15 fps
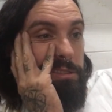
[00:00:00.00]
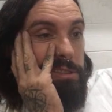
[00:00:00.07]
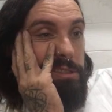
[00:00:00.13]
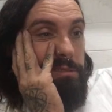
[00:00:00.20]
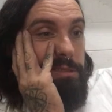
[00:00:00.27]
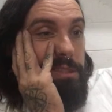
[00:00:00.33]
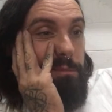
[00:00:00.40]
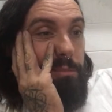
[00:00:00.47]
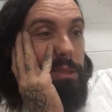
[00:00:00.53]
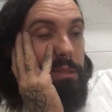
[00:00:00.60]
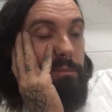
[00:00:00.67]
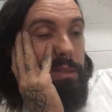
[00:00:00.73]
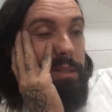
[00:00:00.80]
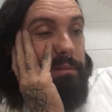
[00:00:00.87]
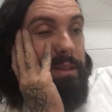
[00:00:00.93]
Going to
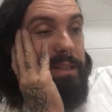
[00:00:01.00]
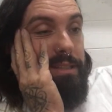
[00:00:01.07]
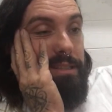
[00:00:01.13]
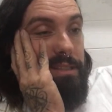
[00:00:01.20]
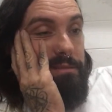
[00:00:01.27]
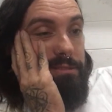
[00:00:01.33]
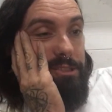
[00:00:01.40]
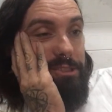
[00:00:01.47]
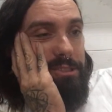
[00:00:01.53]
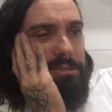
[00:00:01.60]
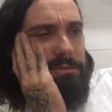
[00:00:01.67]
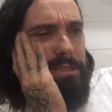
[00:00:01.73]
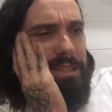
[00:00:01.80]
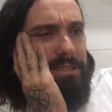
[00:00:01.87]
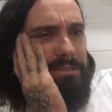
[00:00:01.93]
Birmingham anytime
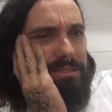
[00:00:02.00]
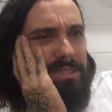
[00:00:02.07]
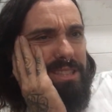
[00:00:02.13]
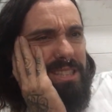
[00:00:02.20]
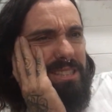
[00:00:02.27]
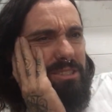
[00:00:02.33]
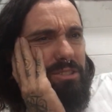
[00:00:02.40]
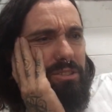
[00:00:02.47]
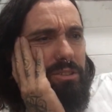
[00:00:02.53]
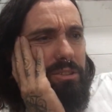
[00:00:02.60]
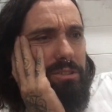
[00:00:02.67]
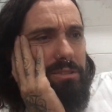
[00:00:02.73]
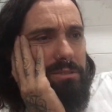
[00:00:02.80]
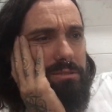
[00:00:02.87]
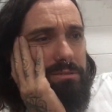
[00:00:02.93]
soon? I don't think
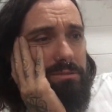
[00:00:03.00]
so.